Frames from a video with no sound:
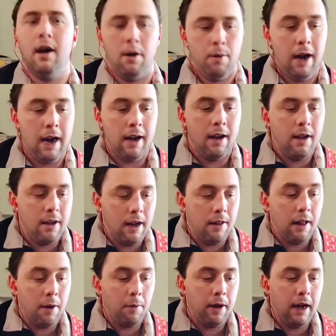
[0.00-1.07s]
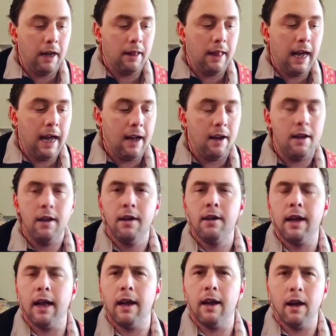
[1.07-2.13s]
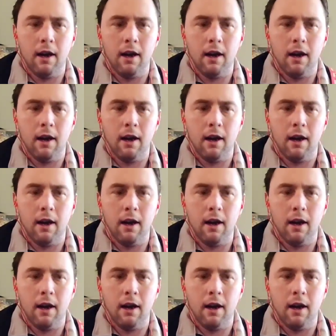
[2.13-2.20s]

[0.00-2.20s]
Alright, now that we got that taken